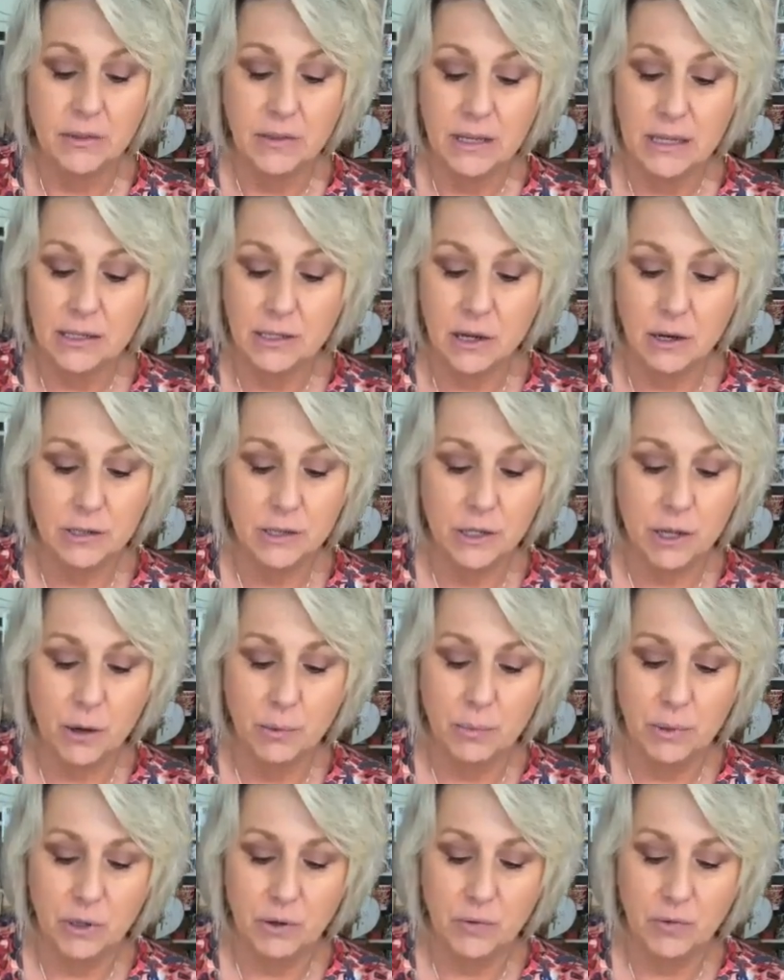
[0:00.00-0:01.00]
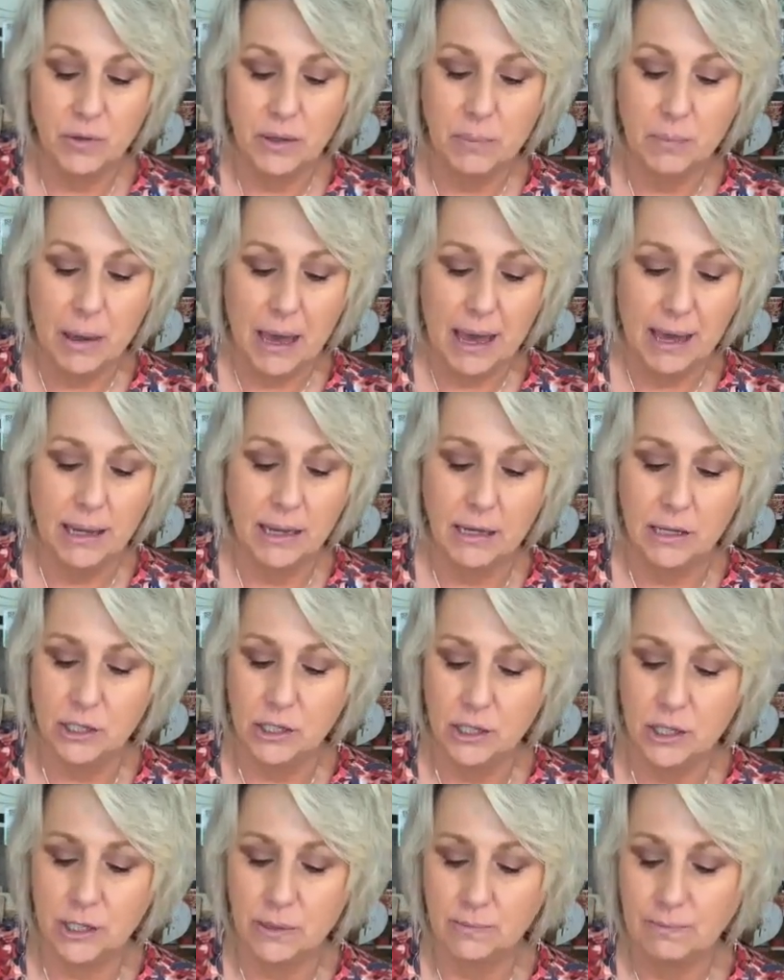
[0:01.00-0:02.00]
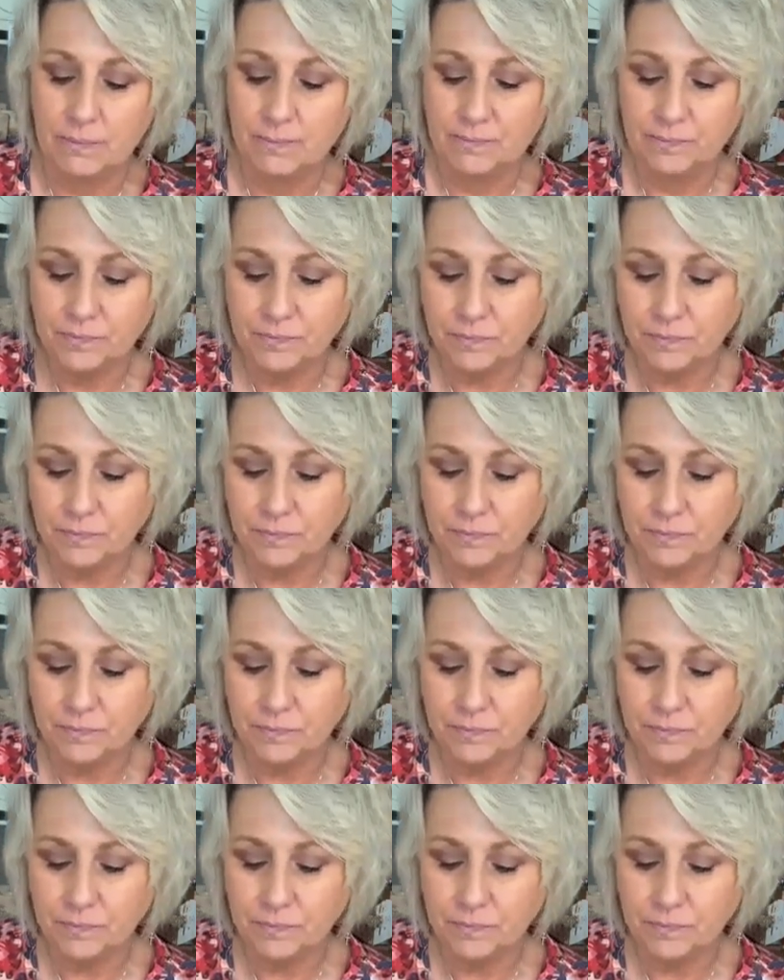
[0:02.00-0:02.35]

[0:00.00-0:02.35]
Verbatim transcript: So these are so beautifully packaged.